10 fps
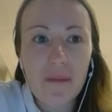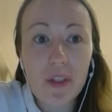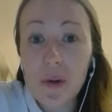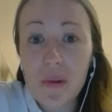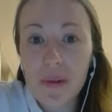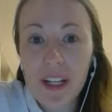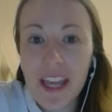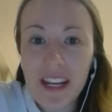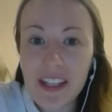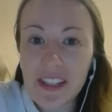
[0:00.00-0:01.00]
So
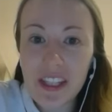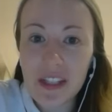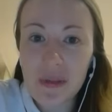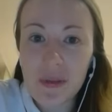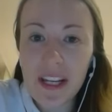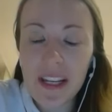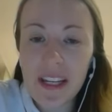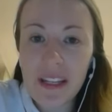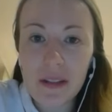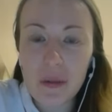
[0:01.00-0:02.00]
again, it's
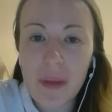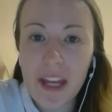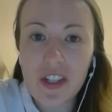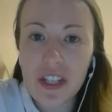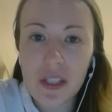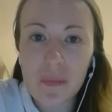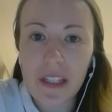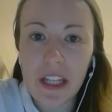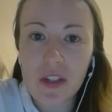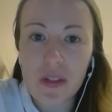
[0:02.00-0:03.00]
really to manage the
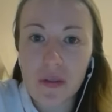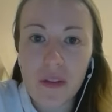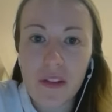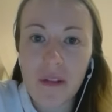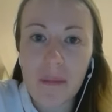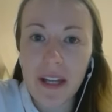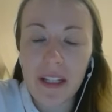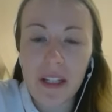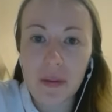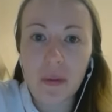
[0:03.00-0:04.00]
expectations of
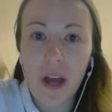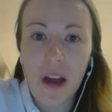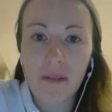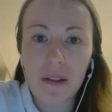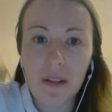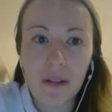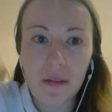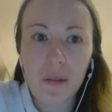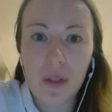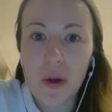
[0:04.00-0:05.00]
everybody and to cover,
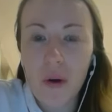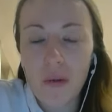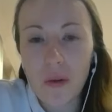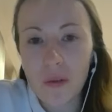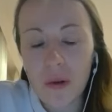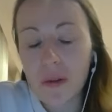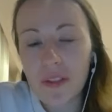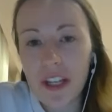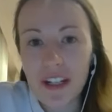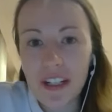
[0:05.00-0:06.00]
you know, all
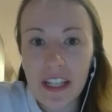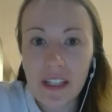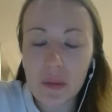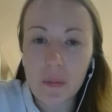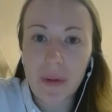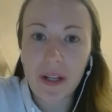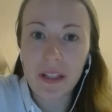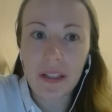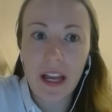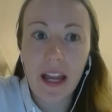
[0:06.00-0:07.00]
of their needs.
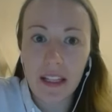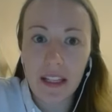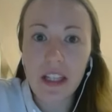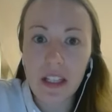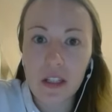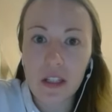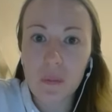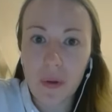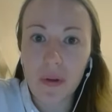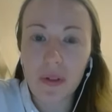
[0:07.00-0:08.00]
But I think that the
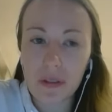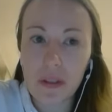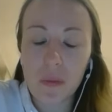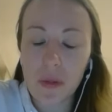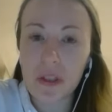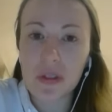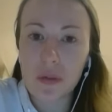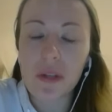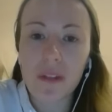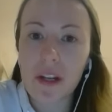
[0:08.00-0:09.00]
sport is
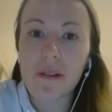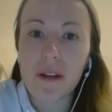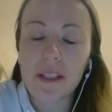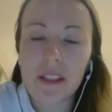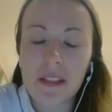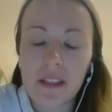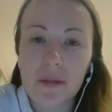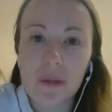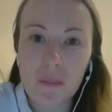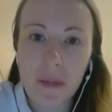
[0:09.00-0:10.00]
doing very well in
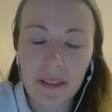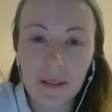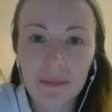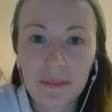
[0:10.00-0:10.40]
this respect.